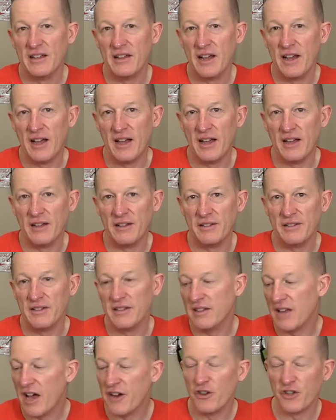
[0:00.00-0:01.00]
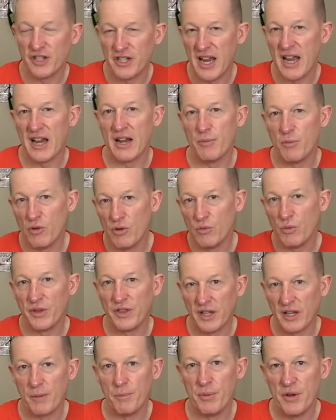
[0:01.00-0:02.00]
uh, understandable with
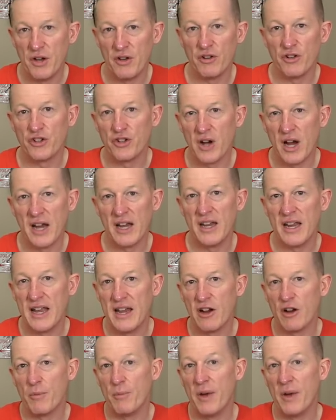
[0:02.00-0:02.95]
the computer trying to hear,